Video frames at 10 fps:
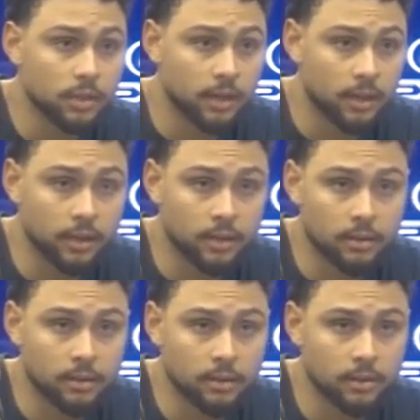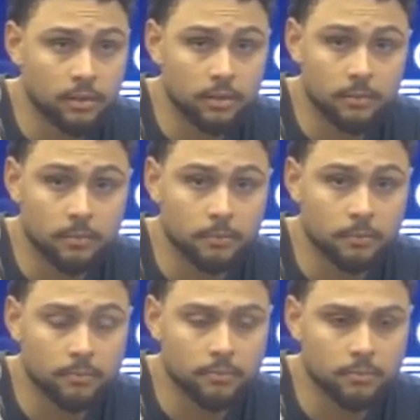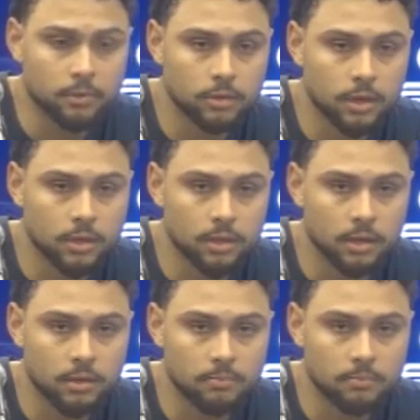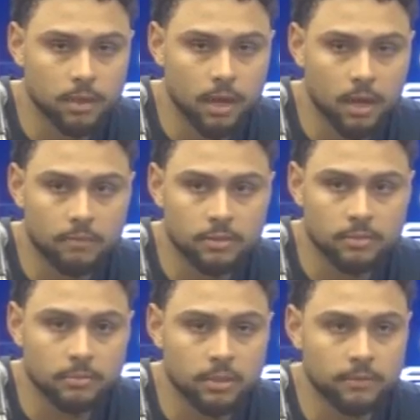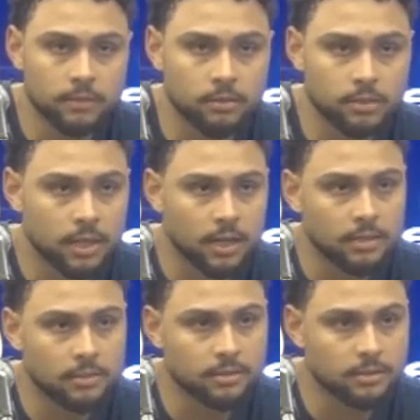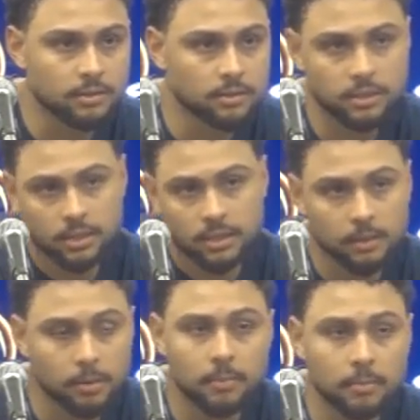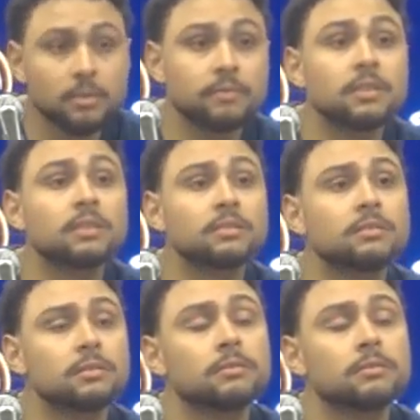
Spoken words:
And, you know, I think I obviously believe in those guys is just like they probably believe in us.